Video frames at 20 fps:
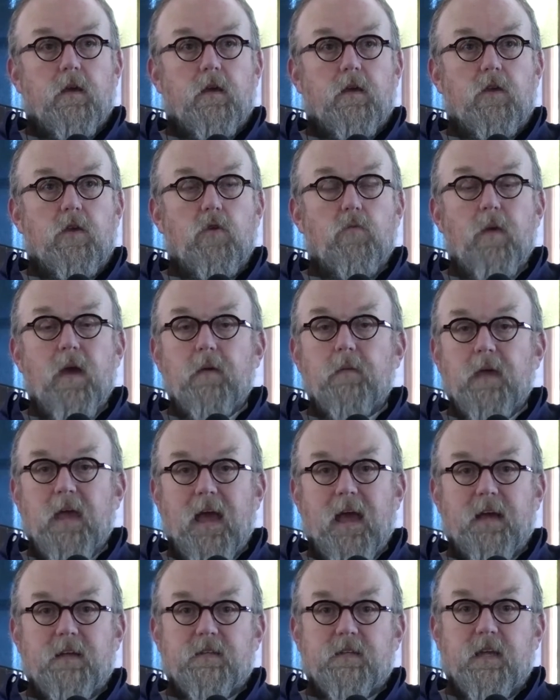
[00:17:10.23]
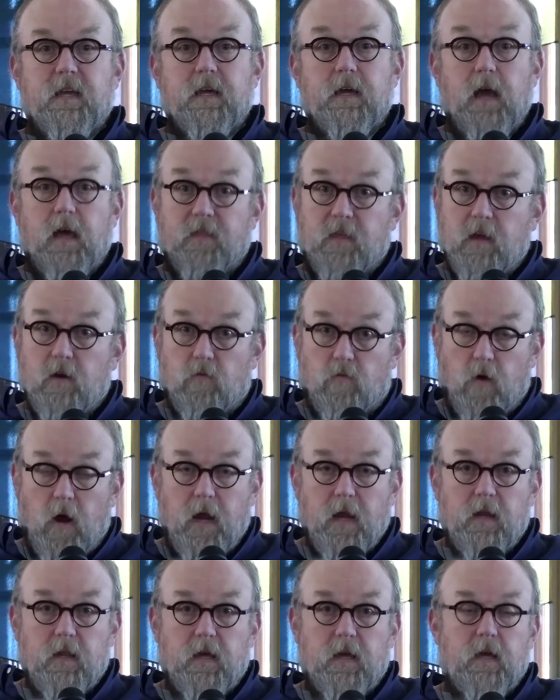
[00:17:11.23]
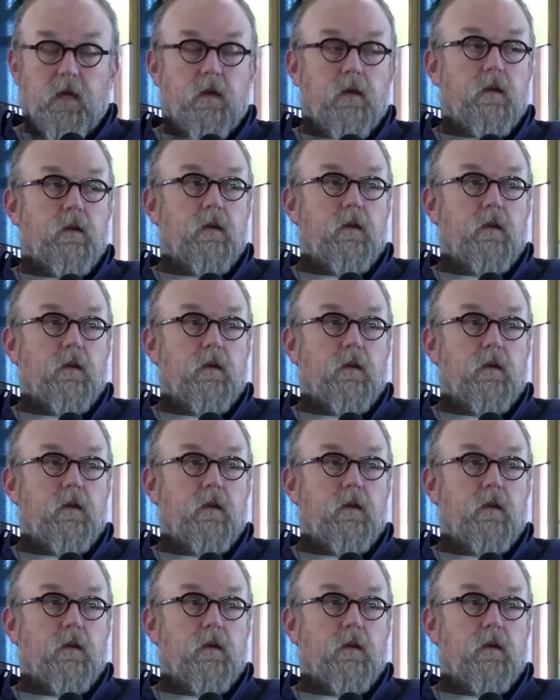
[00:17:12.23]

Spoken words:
You may be asking, I think rightly,